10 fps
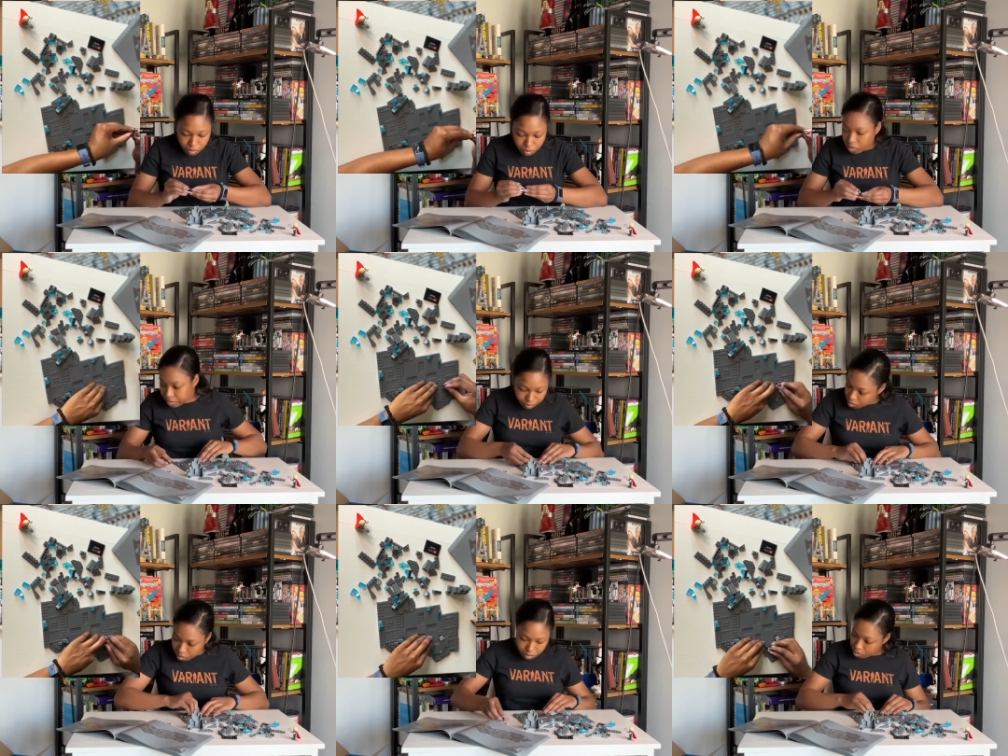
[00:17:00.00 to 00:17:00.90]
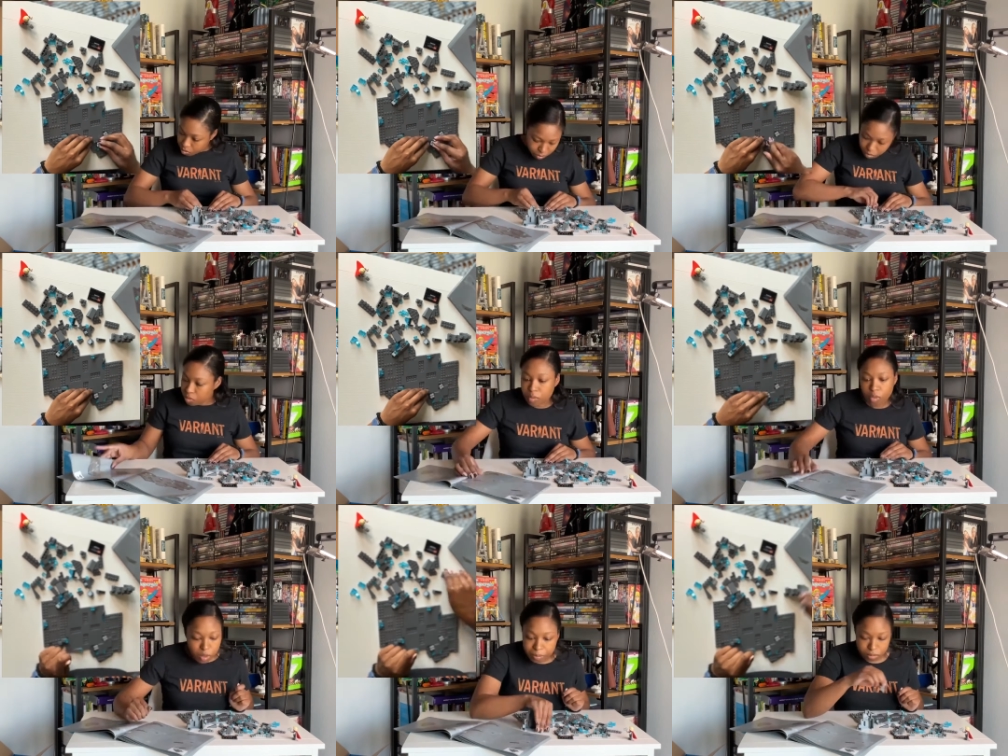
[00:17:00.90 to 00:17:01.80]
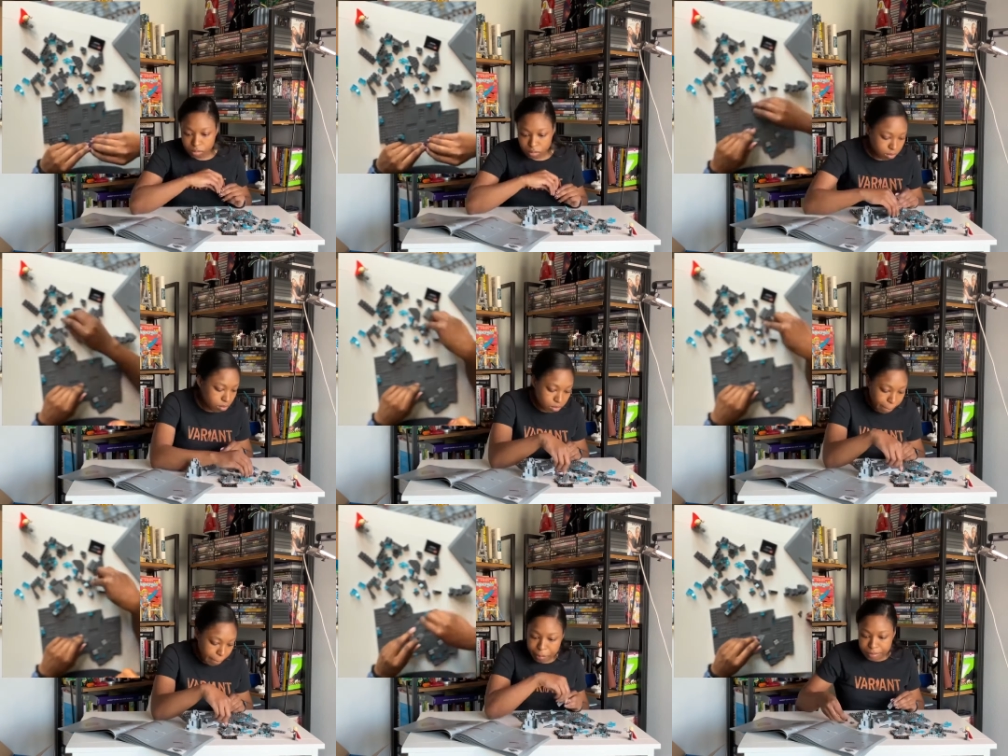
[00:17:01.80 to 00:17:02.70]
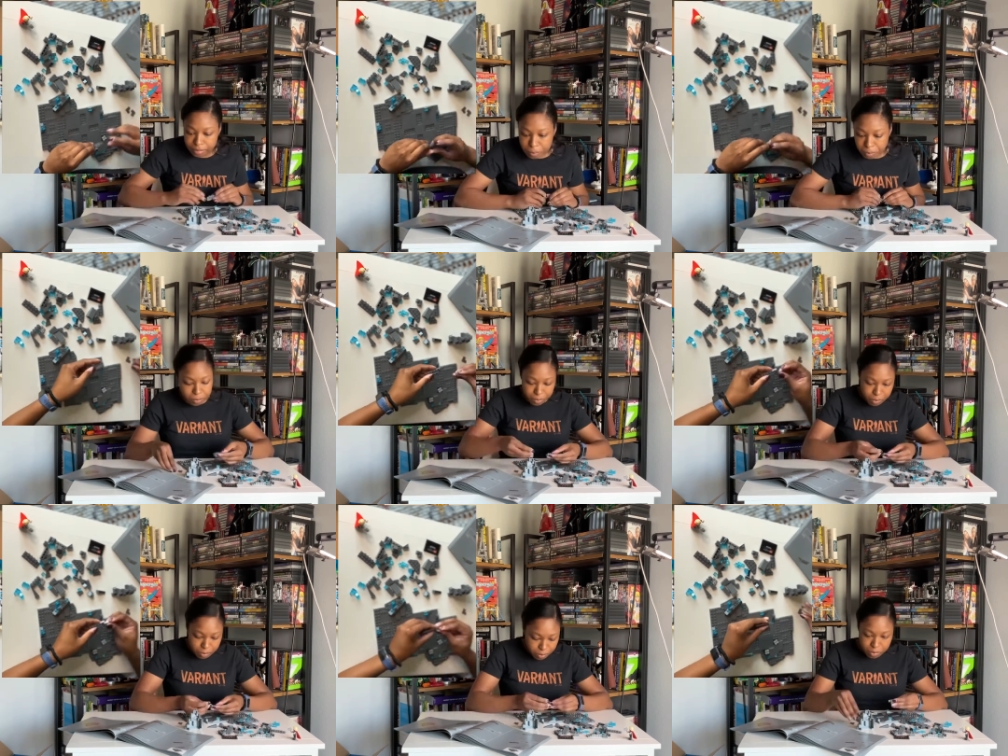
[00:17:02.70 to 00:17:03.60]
really, challenging or anything. It was just